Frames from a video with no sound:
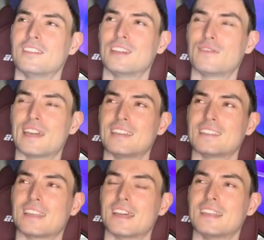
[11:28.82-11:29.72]
if that
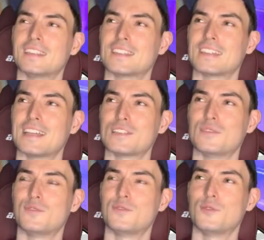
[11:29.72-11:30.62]
is the case, because that is a
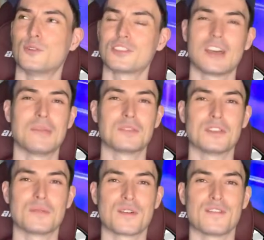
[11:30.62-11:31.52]
four-time
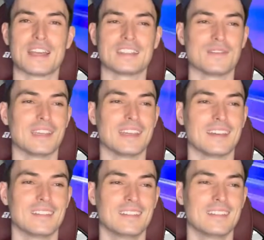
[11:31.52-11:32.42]
super effective
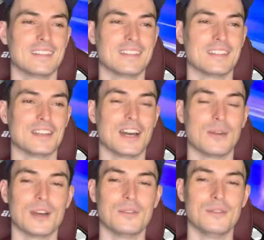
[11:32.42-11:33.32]
hit into your
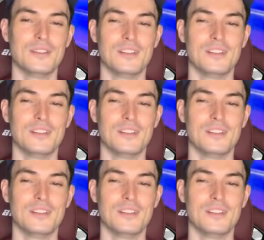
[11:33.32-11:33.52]
ho